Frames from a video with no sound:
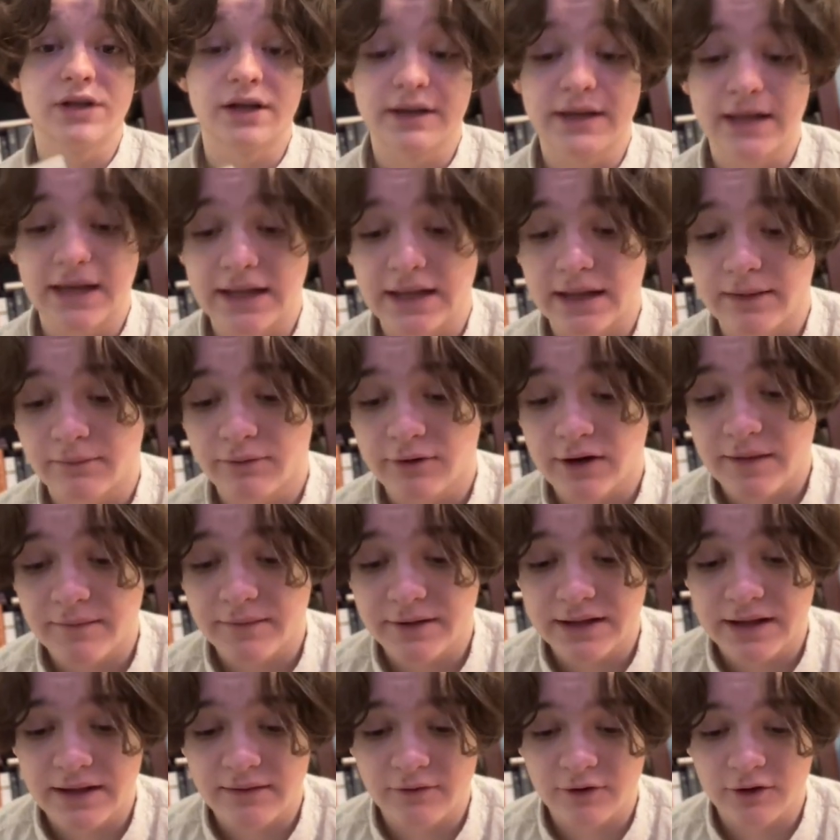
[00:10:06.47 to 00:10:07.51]
again I'm
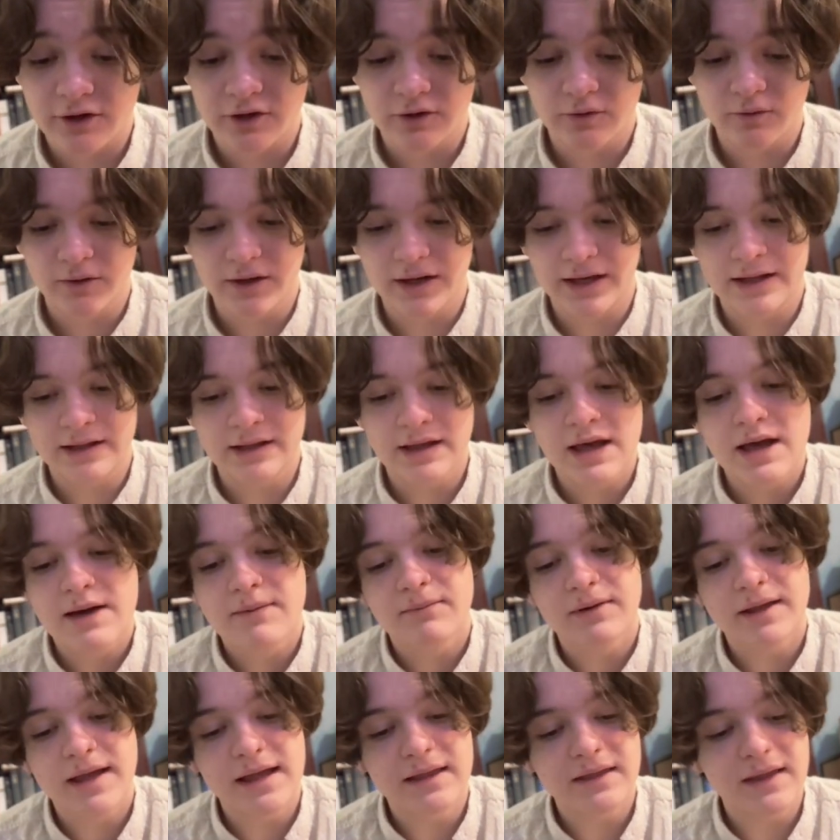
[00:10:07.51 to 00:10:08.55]
probably never gonna read,
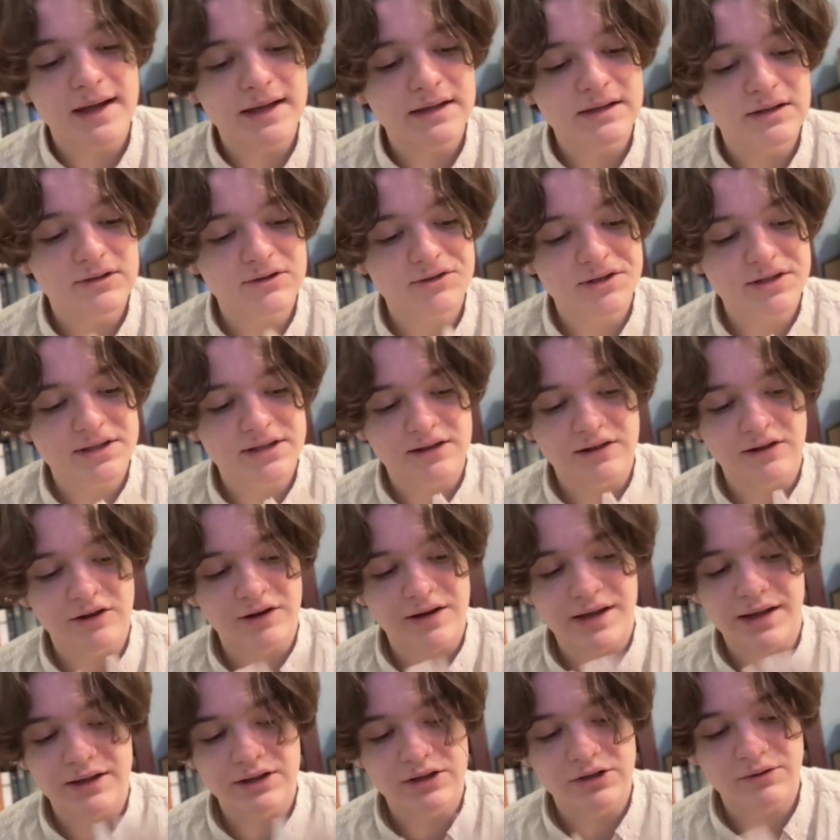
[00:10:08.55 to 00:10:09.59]
but I like to just
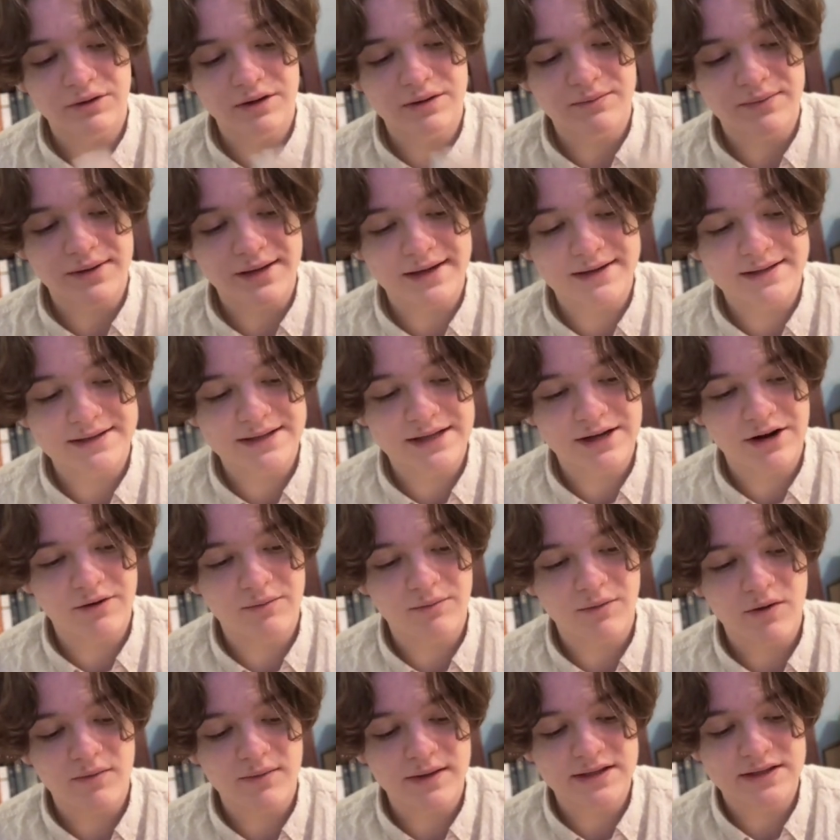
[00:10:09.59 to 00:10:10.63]
look into it because there are
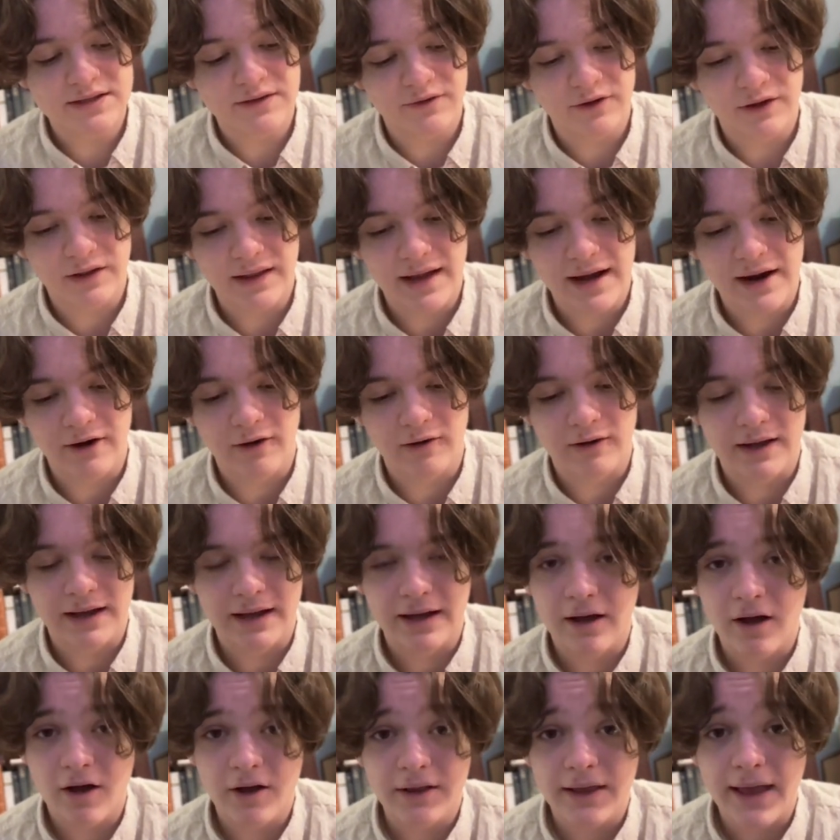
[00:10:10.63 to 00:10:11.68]
moments of
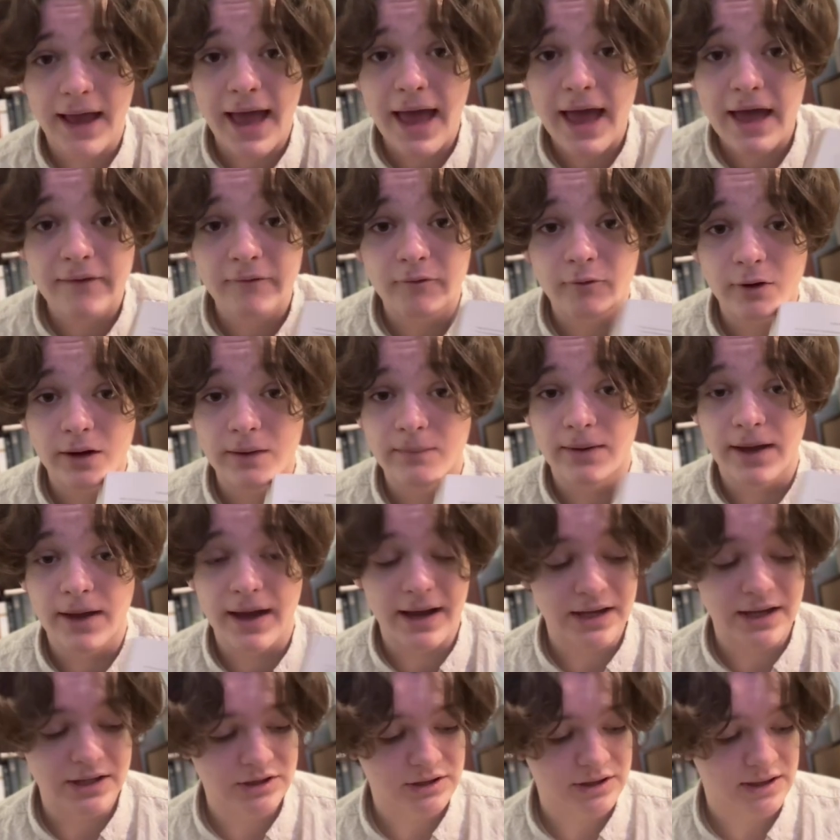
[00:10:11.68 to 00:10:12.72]
hilarity on every
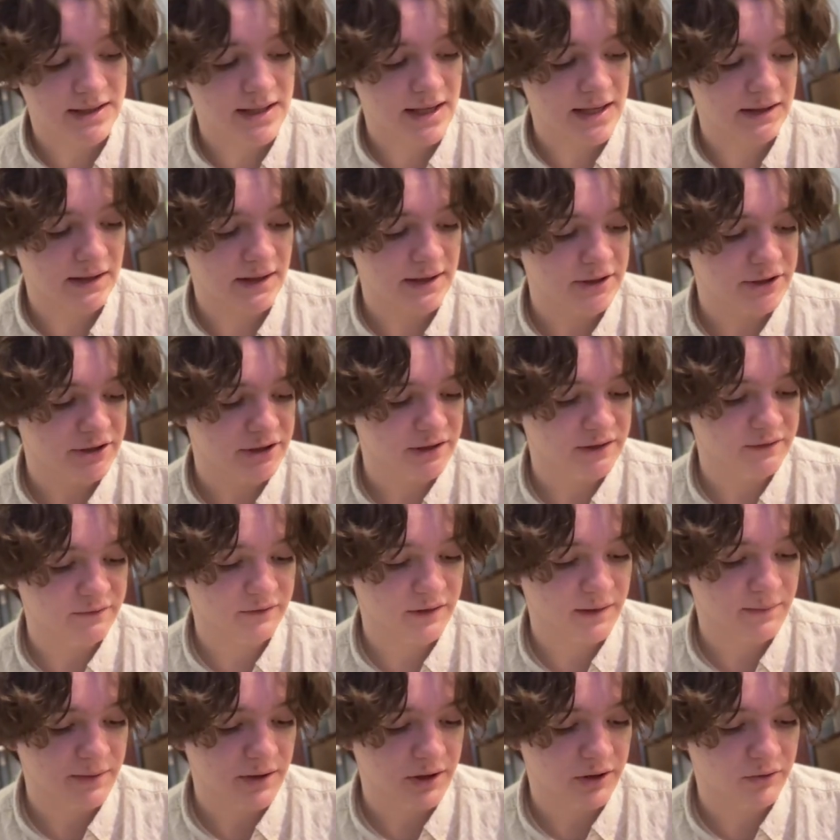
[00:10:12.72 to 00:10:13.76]
page, and I like just
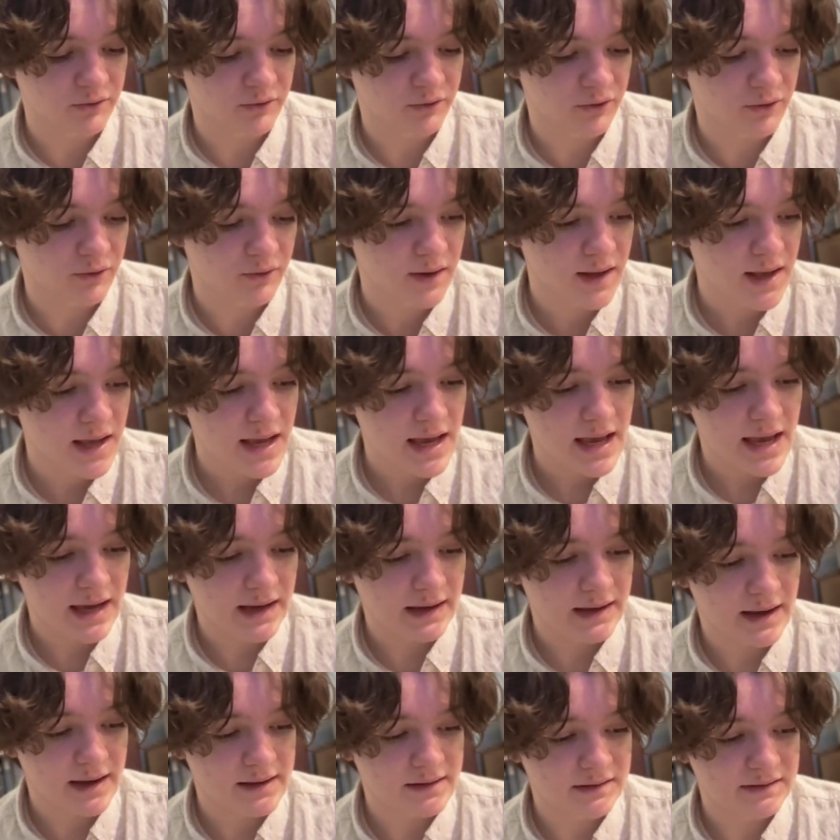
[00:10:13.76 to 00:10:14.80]
flipping through and
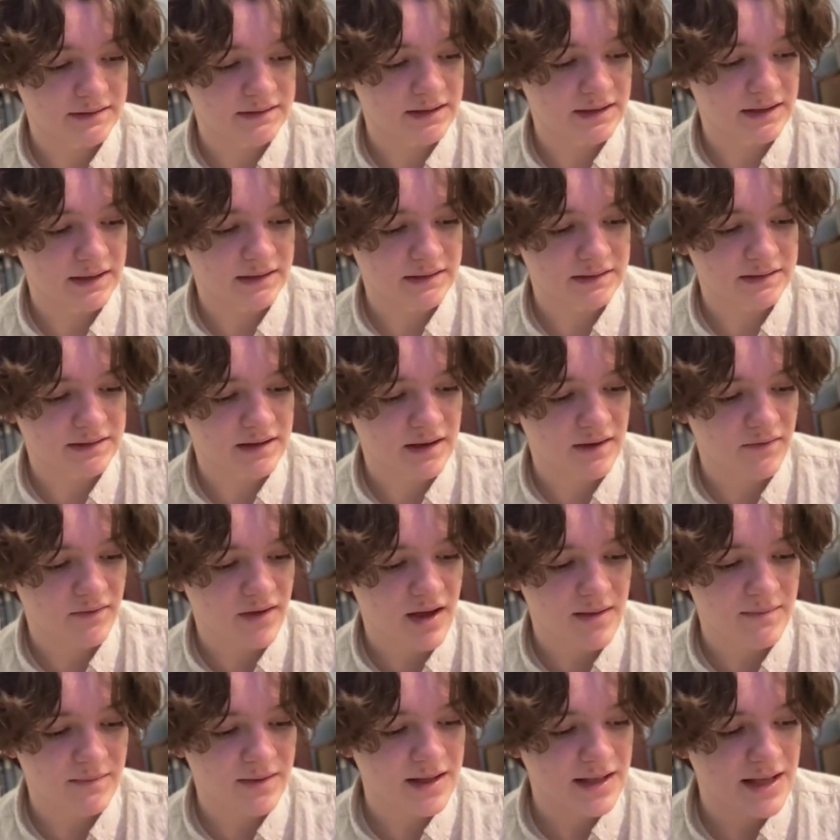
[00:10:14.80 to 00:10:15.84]
kind of seeing stuff.
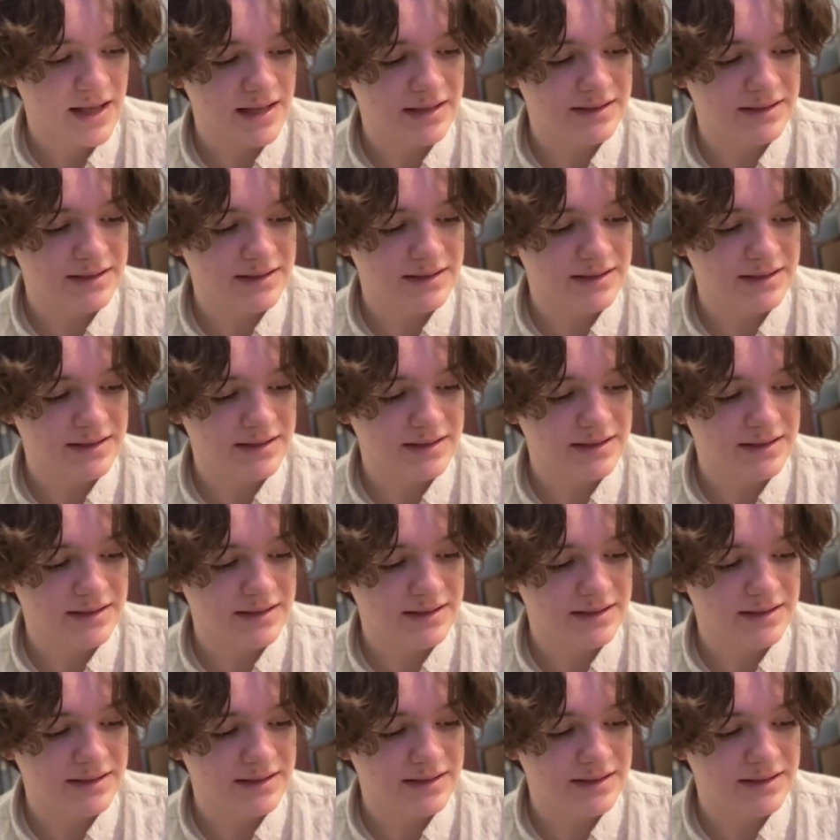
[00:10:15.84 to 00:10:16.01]
I mean,